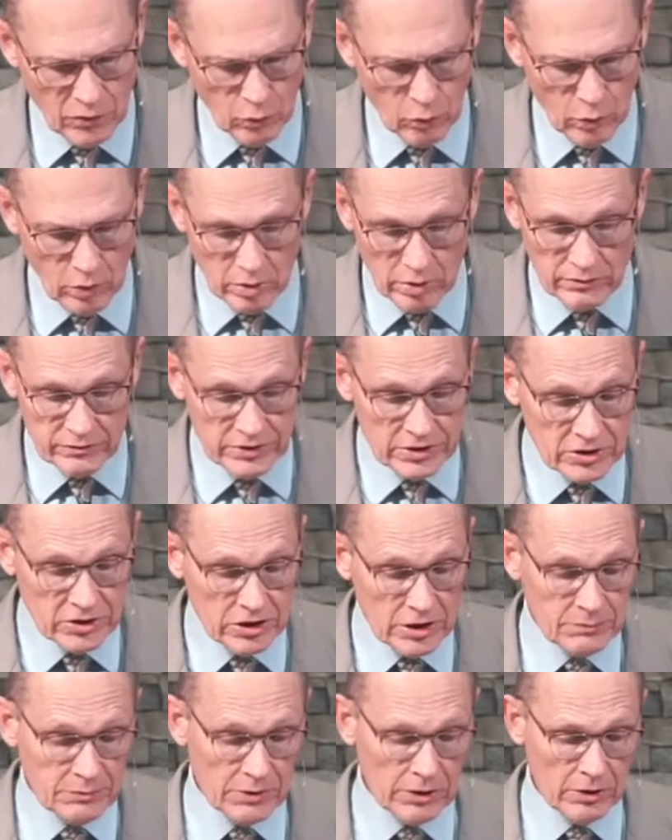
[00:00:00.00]
wolves in
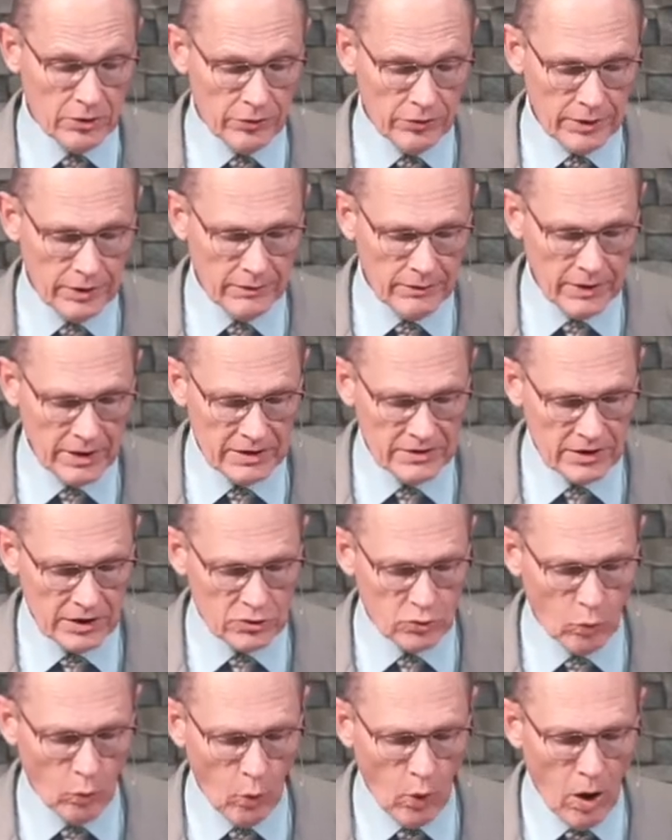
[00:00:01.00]
sheep's clothing. He says,
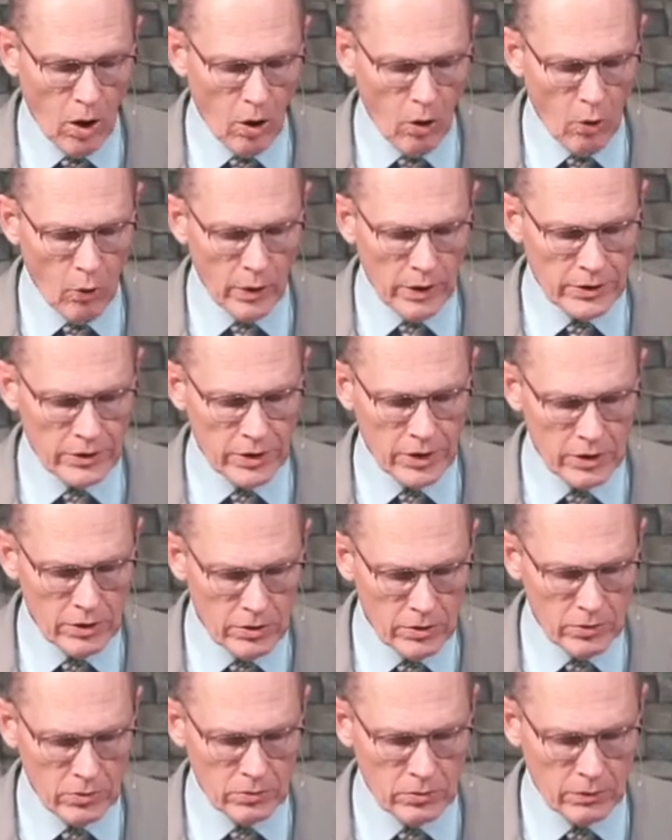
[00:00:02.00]
Woe unto
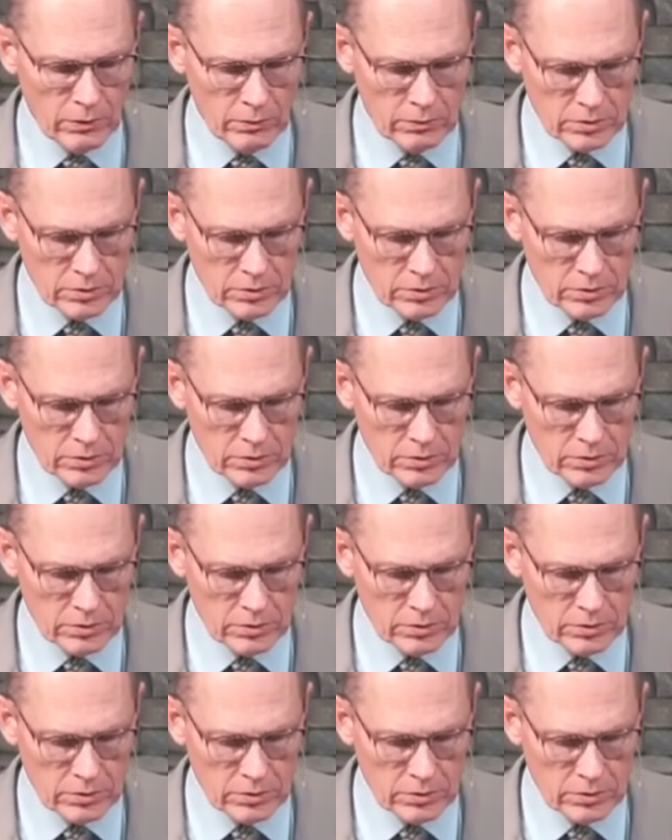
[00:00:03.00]
you,